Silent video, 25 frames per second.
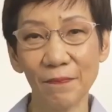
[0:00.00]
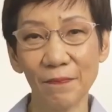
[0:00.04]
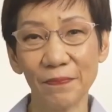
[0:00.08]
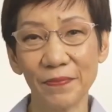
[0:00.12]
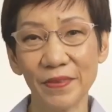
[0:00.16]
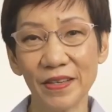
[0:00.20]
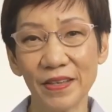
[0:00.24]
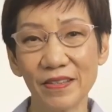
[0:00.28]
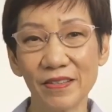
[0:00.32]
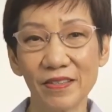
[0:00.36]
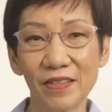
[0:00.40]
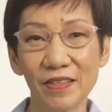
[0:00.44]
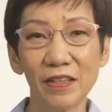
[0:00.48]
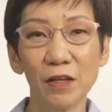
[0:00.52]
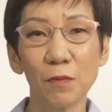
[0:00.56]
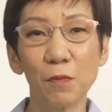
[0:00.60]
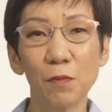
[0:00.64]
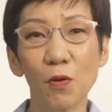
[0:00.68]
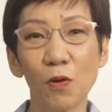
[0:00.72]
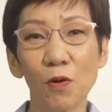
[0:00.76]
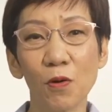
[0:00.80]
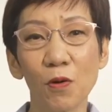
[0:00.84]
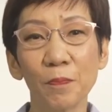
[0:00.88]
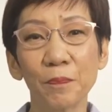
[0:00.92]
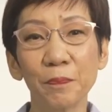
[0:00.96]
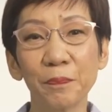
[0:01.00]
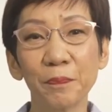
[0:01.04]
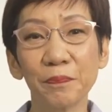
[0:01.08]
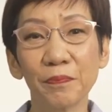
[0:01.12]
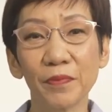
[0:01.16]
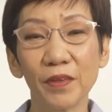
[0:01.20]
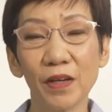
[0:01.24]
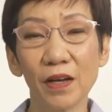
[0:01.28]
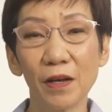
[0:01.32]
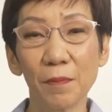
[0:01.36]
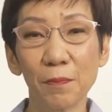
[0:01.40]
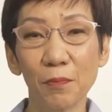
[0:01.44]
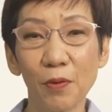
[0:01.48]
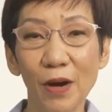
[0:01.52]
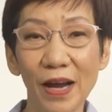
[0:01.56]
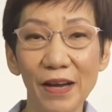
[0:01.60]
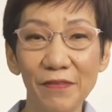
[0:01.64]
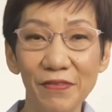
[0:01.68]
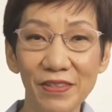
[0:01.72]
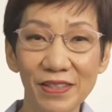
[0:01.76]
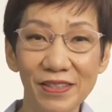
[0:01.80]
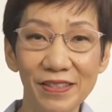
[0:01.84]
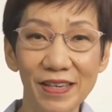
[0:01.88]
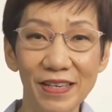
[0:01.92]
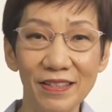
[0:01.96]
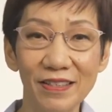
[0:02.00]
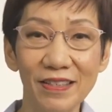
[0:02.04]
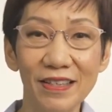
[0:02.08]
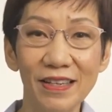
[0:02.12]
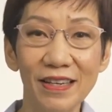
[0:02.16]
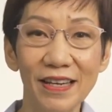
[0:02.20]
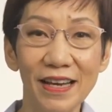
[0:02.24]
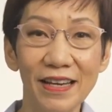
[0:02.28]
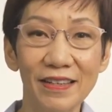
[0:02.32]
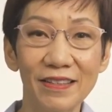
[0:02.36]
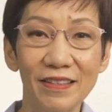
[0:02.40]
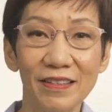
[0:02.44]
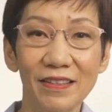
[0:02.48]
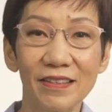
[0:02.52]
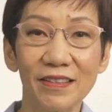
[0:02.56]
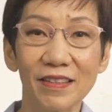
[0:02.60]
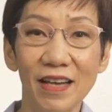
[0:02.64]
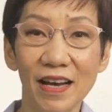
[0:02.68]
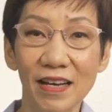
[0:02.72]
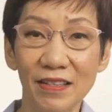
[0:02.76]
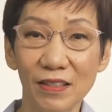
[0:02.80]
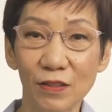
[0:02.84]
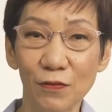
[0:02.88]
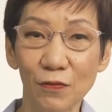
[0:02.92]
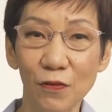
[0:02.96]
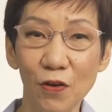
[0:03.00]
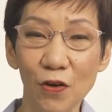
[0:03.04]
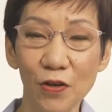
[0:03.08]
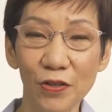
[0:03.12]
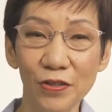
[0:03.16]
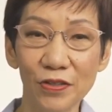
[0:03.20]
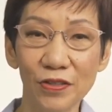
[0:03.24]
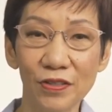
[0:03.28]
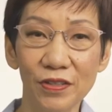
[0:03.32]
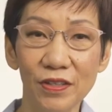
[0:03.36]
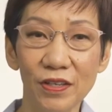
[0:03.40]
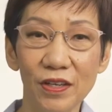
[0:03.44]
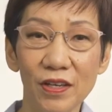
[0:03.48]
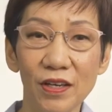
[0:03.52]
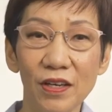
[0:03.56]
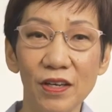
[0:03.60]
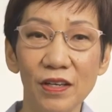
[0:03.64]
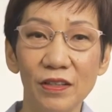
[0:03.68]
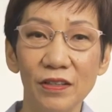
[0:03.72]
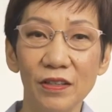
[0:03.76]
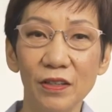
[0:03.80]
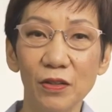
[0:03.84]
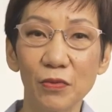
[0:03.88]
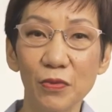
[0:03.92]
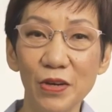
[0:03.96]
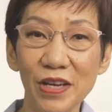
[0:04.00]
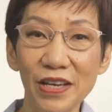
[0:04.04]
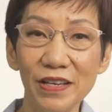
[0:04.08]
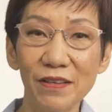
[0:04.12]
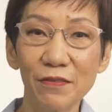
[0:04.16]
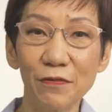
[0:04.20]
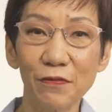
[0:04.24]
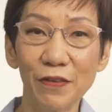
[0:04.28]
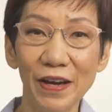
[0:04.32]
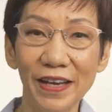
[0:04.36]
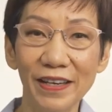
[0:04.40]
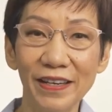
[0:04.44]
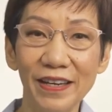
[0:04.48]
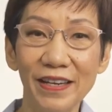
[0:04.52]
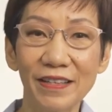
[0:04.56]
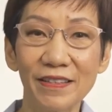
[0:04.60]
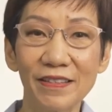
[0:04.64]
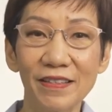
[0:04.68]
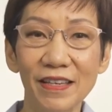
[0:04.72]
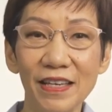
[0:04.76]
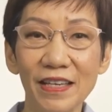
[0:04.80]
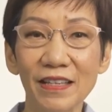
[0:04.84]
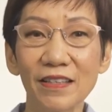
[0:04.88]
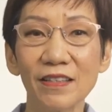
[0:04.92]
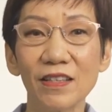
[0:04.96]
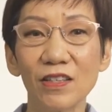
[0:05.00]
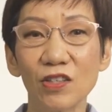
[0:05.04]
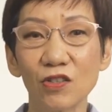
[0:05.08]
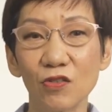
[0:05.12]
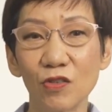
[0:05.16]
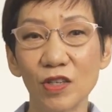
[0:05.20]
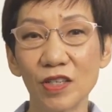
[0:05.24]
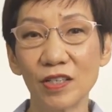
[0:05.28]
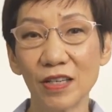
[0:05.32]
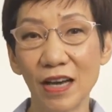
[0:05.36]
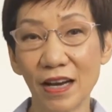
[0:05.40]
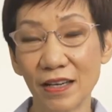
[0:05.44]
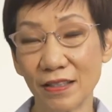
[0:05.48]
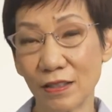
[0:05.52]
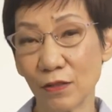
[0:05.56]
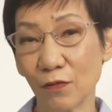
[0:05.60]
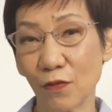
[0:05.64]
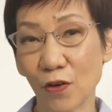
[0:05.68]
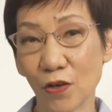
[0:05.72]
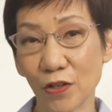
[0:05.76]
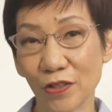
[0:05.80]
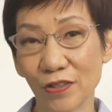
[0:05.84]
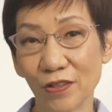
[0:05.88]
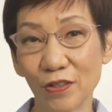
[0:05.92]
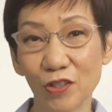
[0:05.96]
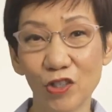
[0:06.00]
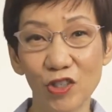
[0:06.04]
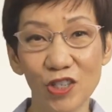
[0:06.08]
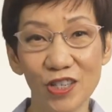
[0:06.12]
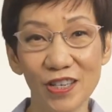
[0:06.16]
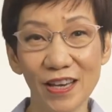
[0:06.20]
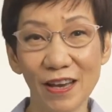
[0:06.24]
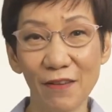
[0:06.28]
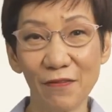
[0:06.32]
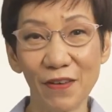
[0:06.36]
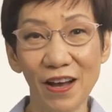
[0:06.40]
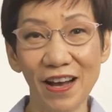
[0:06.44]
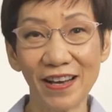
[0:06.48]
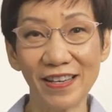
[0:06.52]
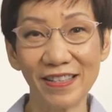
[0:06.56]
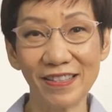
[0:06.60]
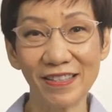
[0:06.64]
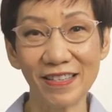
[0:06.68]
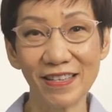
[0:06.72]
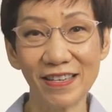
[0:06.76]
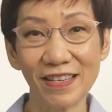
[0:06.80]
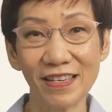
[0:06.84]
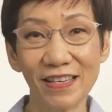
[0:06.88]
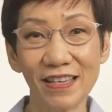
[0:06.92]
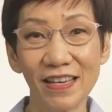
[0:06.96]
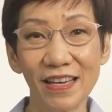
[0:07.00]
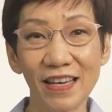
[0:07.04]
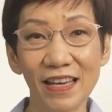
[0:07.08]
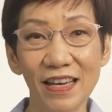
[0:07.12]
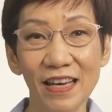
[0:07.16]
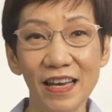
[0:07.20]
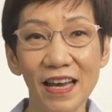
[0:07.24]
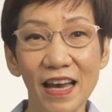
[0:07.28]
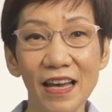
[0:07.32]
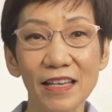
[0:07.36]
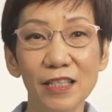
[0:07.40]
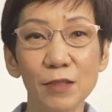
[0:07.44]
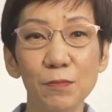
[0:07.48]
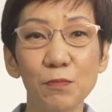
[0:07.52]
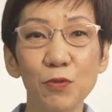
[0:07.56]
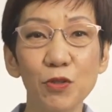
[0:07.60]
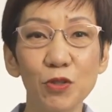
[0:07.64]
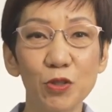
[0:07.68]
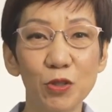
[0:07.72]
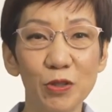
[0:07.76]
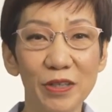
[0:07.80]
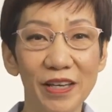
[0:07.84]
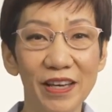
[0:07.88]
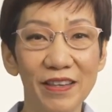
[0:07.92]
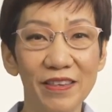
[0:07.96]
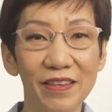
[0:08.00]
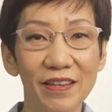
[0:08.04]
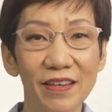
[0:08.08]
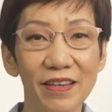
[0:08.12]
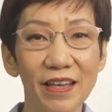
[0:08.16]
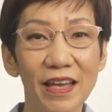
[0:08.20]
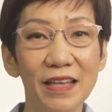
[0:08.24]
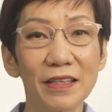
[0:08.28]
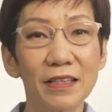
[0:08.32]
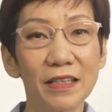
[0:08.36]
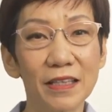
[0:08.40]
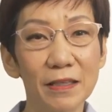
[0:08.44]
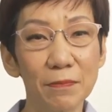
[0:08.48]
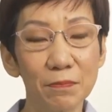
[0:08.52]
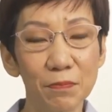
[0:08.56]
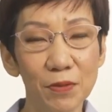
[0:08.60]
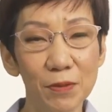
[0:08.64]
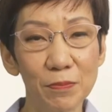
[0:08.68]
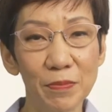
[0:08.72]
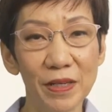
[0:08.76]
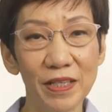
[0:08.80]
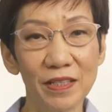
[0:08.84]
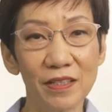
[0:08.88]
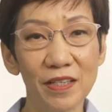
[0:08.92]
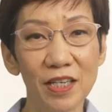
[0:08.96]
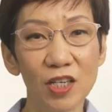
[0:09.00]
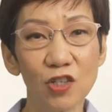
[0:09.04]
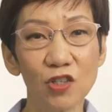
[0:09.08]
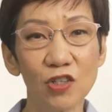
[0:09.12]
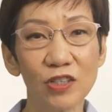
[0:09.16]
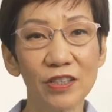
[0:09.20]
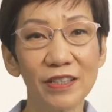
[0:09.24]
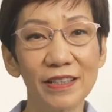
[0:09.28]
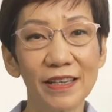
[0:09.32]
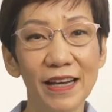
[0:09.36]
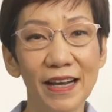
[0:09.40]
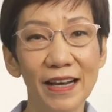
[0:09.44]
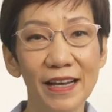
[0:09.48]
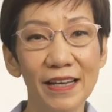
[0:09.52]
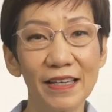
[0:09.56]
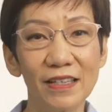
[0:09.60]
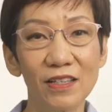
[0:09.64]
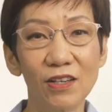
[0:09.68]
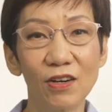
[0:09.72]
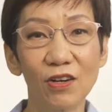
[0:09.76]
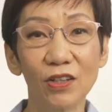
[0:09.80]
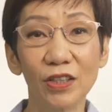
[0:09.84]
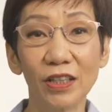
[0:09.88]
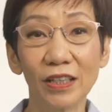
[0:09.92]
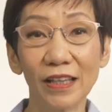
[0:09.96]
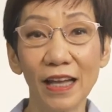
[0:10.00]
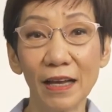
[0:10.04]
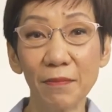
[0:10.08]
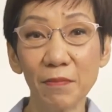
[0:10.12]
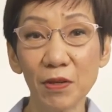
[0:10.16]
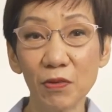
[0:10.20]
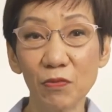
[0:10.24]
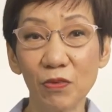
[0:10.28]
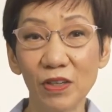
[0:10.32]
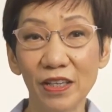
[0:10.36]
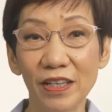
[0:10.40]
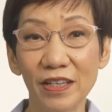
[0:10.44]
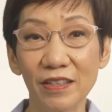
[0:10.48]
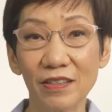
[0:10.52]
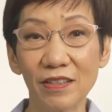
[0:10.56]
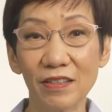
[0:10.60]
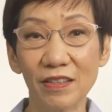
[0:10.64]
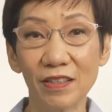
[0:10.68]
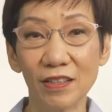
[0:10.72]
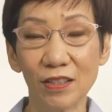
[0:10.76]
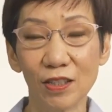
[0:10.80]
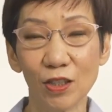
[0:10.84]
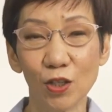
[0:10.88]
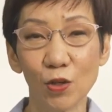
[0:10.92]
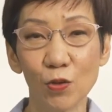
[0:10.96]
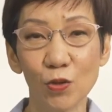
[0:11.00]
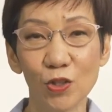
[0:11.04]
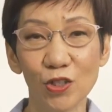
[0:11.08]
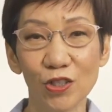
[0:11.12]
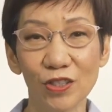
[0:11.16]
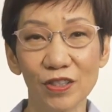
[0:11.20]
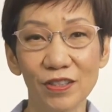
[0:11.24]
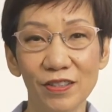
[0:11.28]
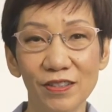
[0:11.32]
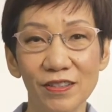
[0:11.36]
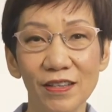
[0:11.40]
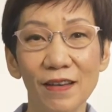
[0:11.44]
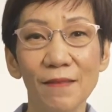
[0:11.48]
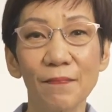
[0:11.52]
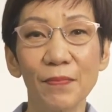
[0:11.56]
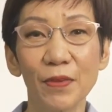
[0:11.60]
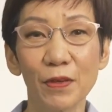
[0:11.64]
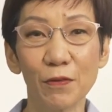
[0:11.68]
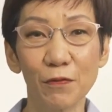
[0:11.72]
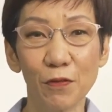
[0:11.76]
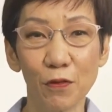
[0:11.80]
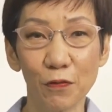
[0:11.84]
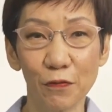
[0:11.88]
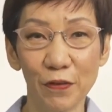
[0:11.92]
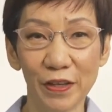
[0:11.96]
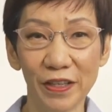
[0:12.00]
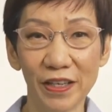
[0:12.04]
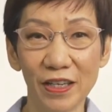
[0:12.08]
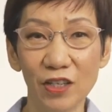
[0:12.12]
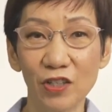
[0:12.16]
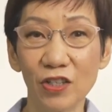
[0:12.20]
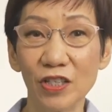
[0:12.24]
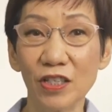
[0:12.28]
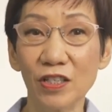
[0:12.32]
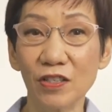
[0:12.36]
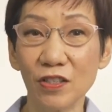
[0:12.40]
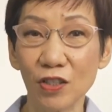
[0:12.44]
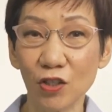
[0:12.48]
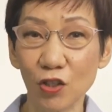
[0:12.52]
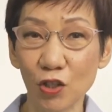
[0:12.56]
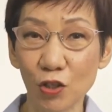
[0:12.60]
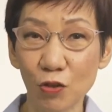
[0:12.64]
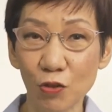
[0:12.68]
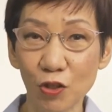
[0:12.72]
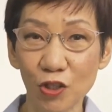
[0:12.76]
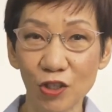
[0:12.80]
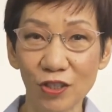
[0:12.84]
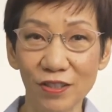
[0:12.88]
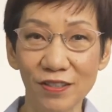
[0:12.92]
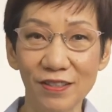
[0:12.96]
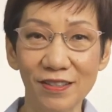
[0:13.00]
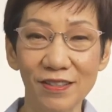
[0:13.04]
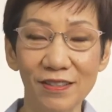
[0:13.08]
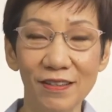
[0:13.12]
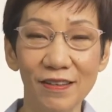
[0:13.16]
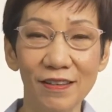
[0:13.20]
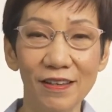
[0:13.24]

In Singapore, a private sector-led task force, the Green Finance Industry Task Force, or GFIT, has put together an implementation guide on climate-related disclosures for financial institutions,